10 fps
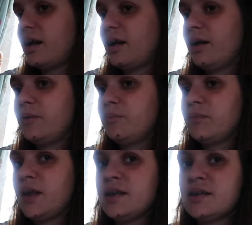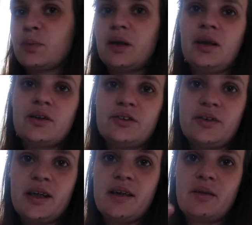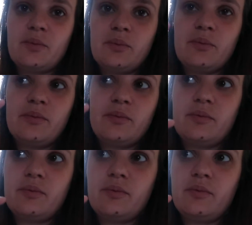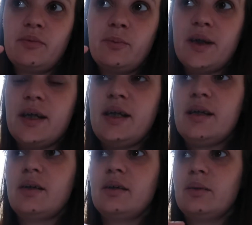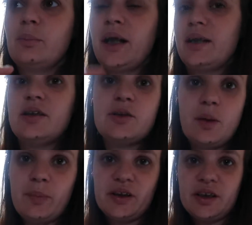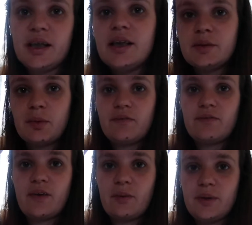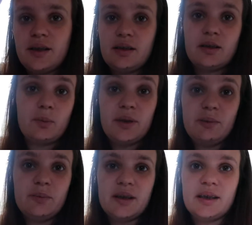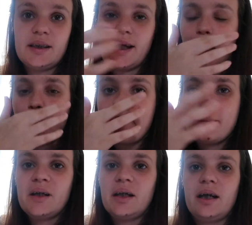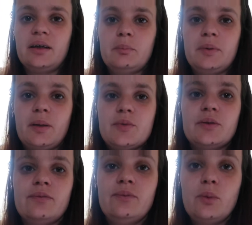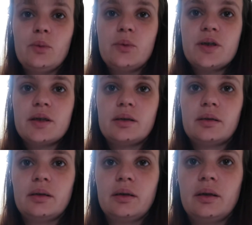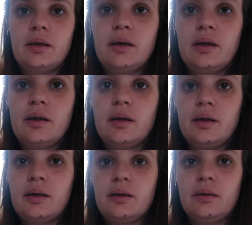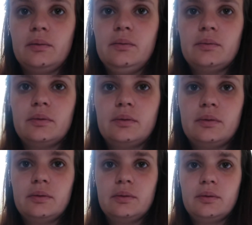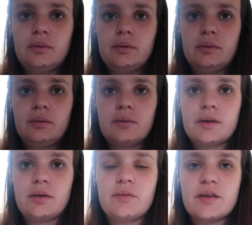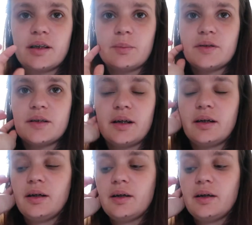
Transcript: um, it is one luxury that we plan into our budget each month that we you know we, we can get and be able to afford. Oh, come on this camera today.